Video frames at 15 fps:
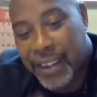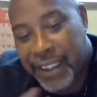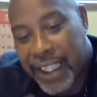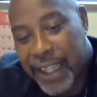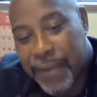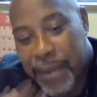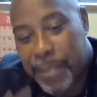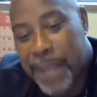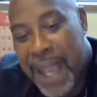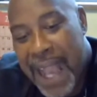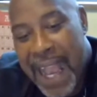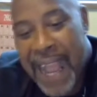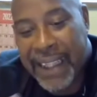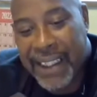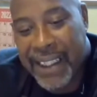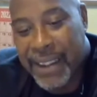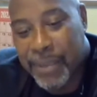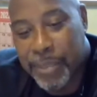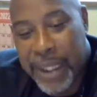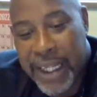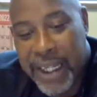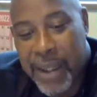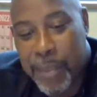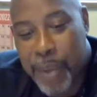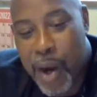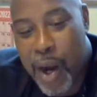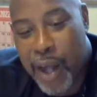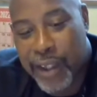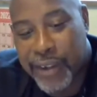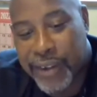giving back and being a
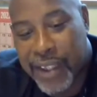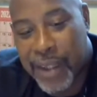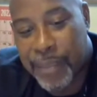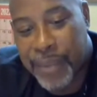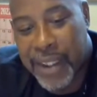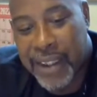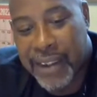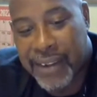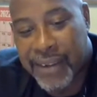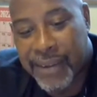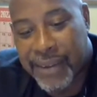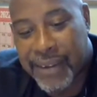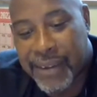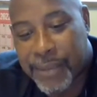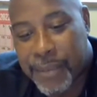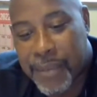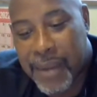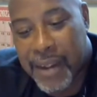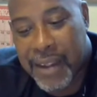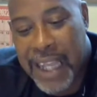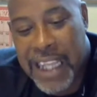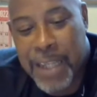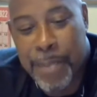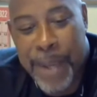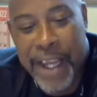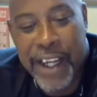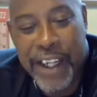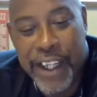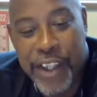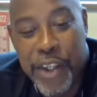part of something that's
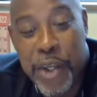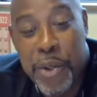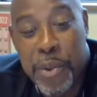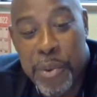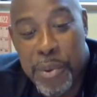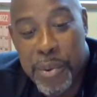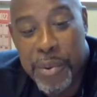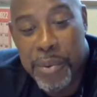bigger than you.